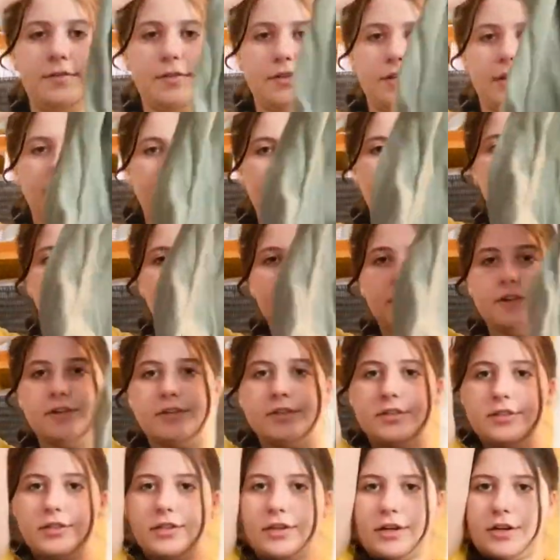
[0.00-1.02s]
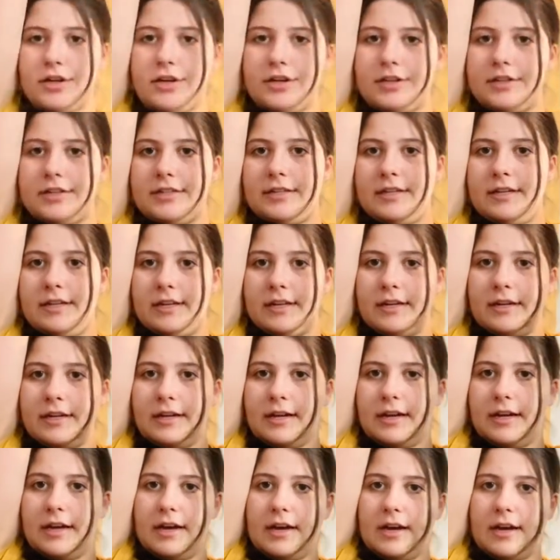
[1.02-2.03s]
green color skirt.
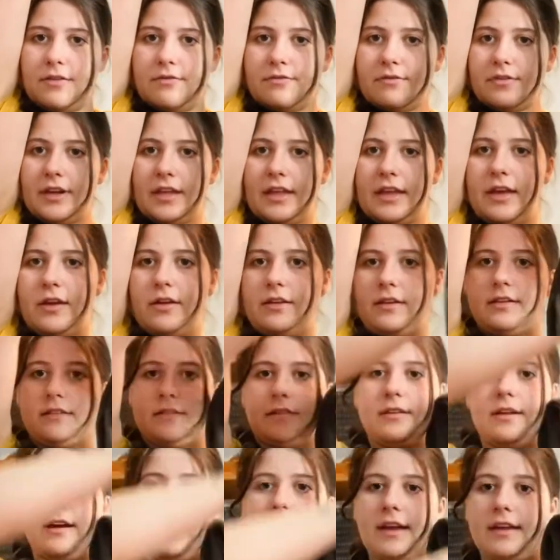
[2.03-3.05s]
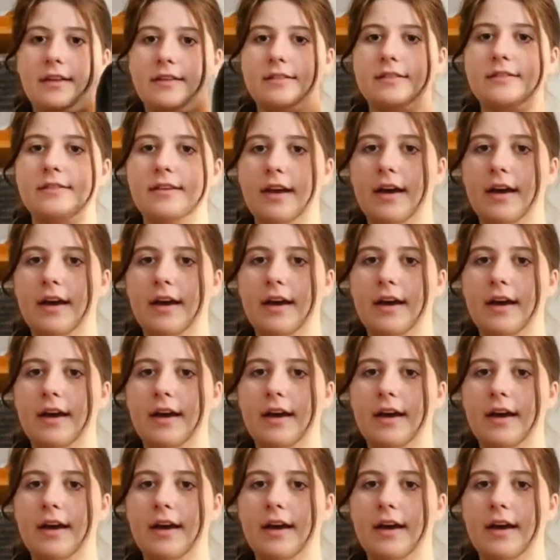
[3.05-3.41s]
Really nice.